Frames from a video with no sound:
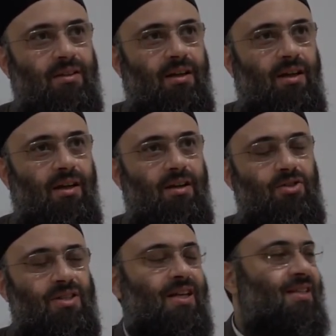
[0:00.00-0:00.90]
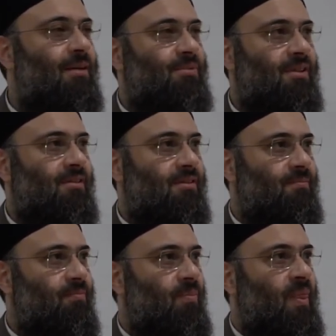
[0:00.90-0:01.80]
Just accept it.
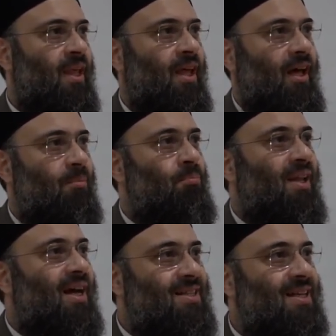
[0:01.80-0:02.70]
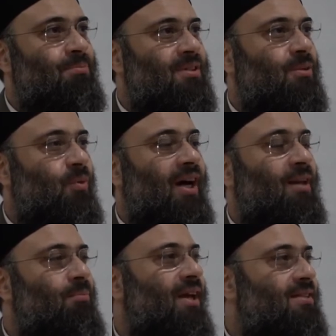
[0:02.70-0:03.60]
But accept it
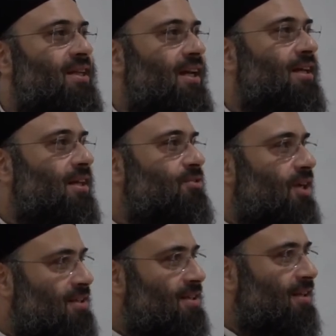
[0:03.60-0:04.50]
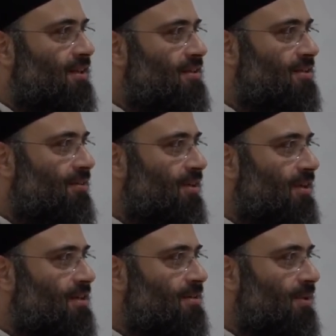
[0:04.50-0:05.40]
while maintaining the transcendence of
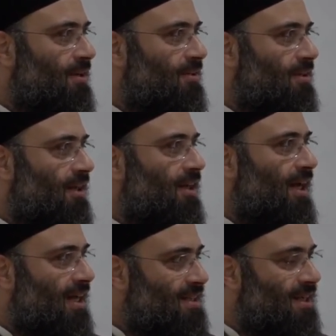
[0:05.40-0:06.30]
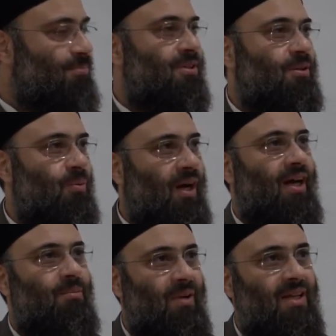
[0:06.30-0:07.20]
Allah subhanahu wa ta'ala. Accept it
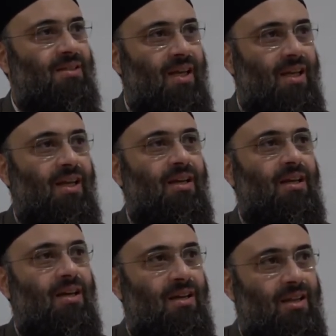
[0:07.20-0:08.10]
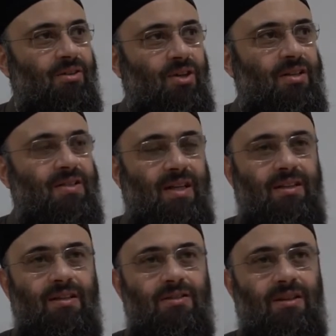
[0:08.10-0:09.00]
while maintaining the
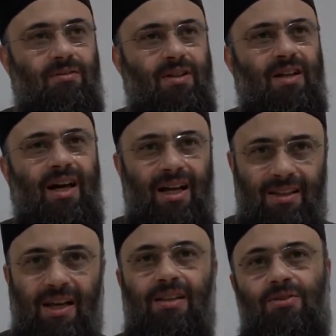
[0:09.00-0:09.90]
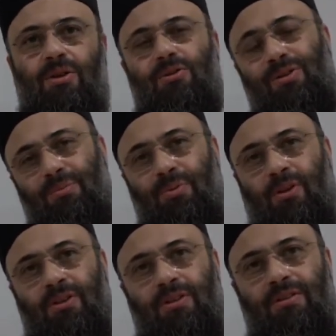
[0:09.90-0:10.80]
transcendence of Allah, and that is also important.